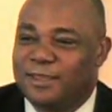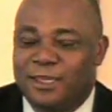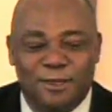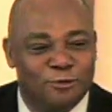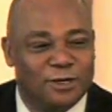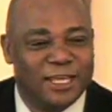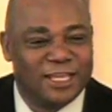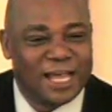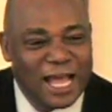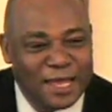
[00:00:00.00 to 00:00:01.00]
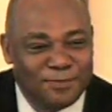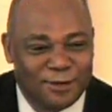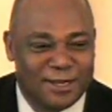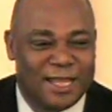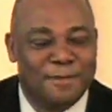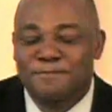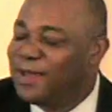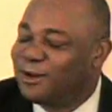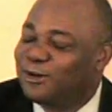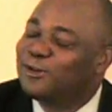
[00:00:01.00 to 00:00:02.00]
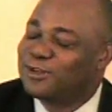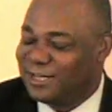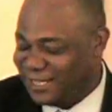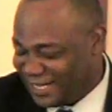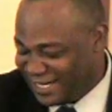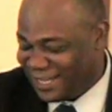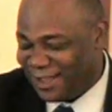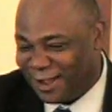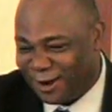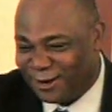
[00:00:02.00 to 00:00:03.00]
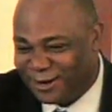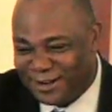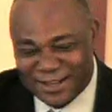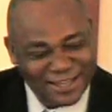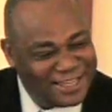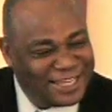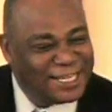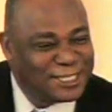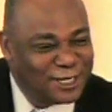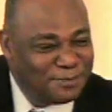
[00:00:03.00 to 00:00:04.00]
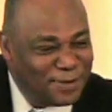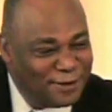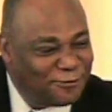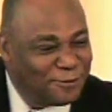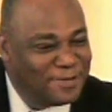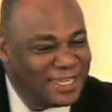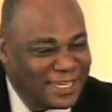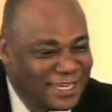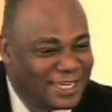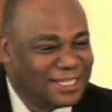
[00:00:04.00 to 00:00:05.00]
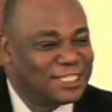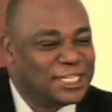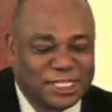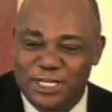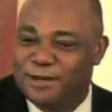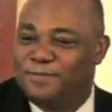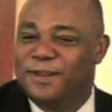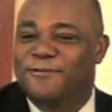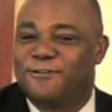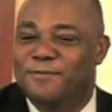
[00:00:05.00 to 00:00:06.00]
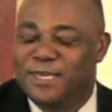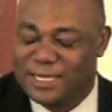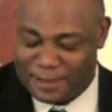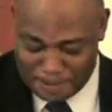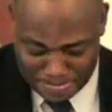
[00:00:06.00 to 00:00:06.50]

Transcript: And we're like, God, but I'm better looking than they are. He should have been for me. She should have been for me.